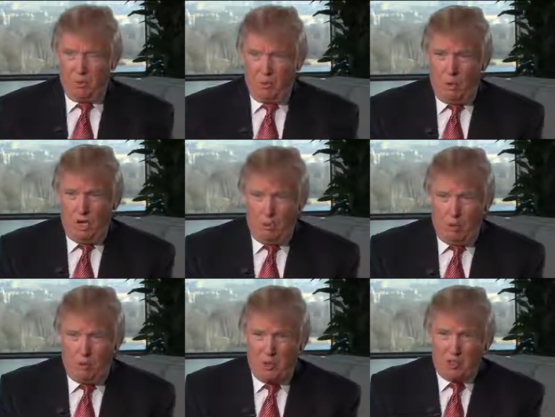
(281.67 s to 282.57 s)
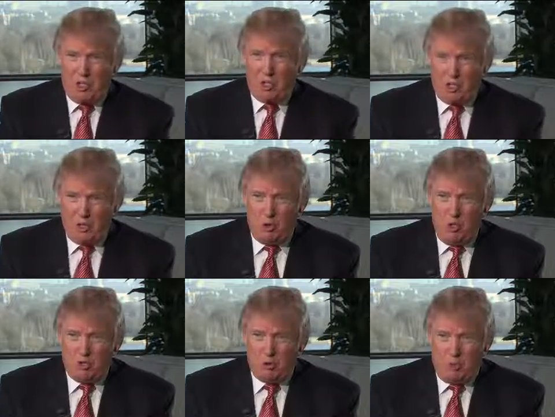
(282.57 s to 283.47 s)
what he represents and who
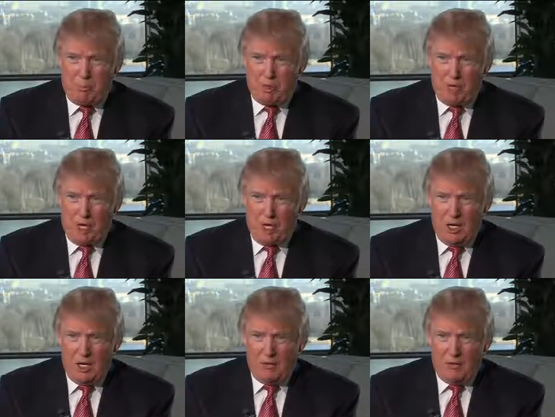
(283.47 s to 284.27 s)
he's representing.